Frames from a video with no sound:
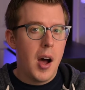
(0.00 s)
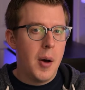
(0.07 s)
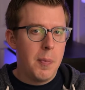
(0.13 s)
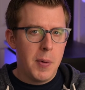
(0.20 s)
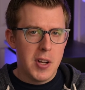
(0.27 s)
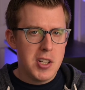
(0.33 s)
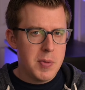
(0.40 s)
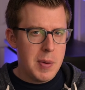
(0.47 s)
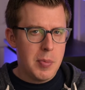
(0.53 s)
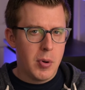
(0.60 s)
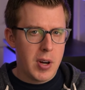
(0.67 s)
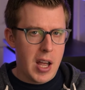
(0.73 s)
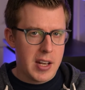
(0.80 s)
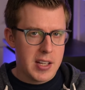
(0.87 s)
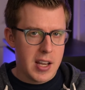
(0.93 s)
A bunch of
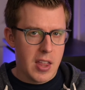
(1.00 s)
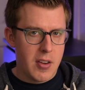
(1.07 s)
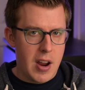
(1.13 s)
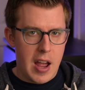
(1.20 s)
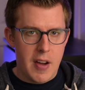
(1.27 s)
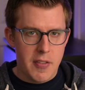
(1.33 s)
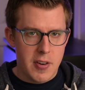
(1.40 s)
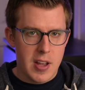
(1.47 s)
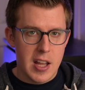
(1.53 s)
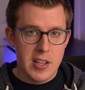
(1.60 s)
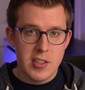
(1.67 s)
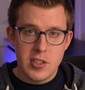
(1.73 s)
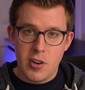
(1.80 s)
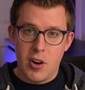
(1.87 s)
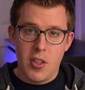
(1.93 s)
people got together after
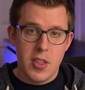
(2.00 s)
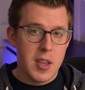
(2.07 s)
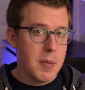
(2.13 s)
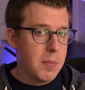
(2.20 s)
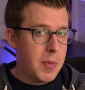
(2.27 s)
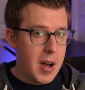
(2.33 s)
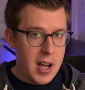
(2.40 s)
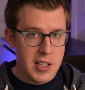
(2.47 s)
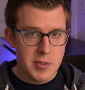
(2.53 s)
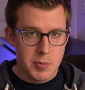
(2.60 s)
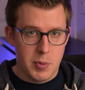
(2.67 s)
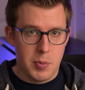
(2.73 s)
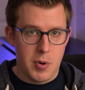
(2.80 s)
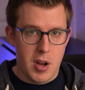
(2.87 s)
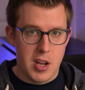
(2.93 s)
that and started the
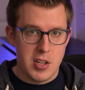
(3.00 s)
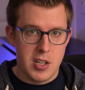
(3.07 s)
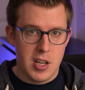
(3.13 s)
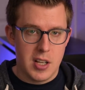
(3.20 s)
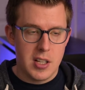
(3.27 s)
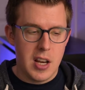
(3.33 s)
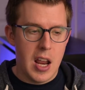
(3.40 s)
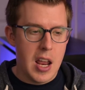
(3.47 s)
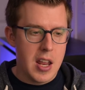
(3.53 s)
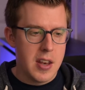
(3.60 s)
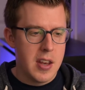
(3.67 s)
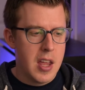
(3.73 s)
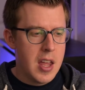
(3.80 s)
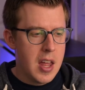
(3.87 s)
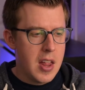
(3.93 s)
Impossible Project,
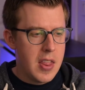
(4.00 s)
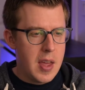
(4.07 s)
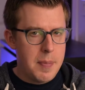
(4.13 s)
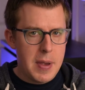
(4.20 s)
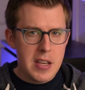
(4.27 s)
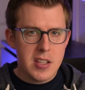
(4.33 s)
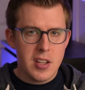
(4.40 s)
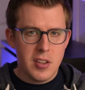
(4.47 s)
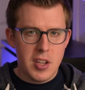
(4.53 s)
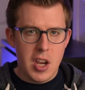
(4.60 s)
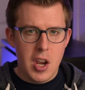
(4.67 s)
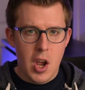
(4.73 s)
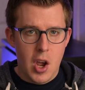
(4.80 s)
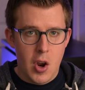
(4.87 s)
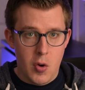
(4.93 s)
and they
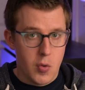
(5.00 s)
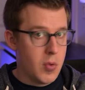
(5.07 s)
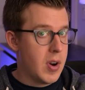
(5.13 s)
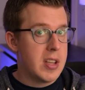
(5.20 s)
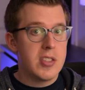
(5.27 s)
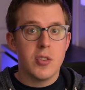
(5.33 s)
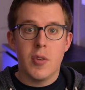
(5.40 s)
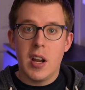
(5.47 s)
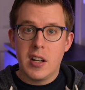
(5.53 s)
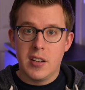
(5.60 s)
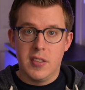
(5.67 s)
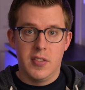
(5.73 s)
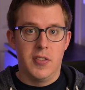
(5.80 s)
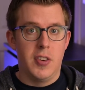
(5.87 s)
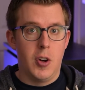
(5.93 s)
basically
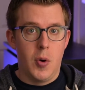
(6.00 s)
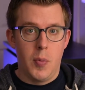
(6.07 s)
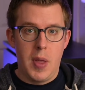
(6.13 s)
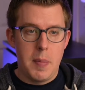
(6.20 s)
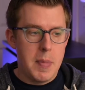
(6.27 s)
resurrected film.